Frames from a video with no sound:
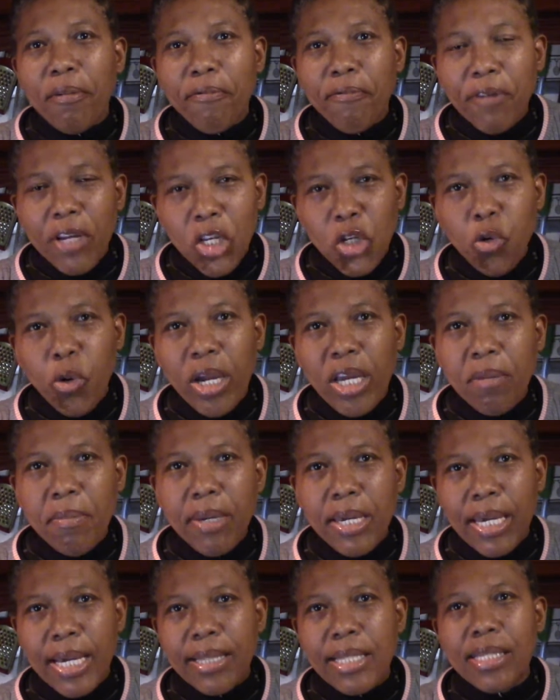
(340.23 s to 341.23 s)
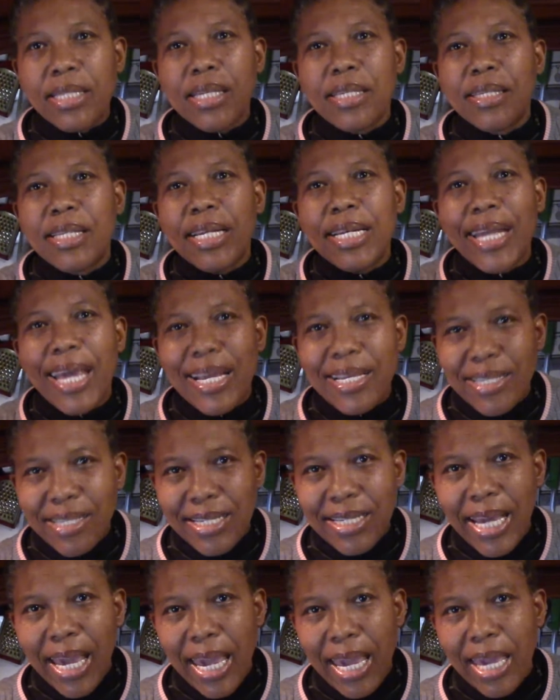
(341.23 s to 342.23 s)
videoing me, and this is the
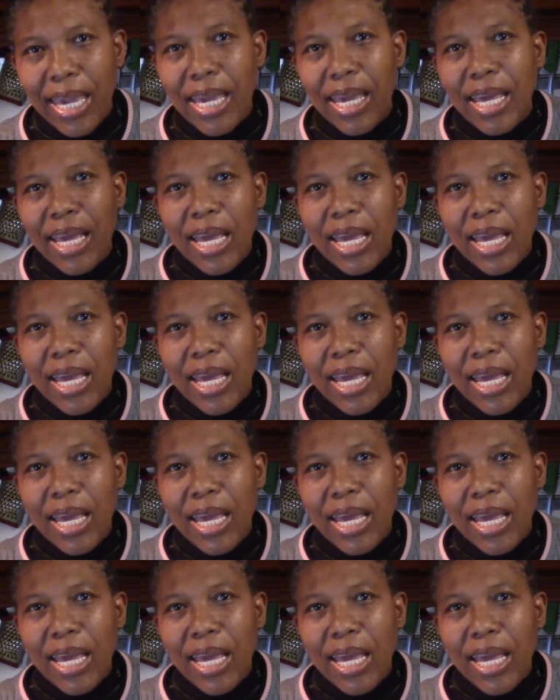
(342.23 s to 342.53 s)
next day.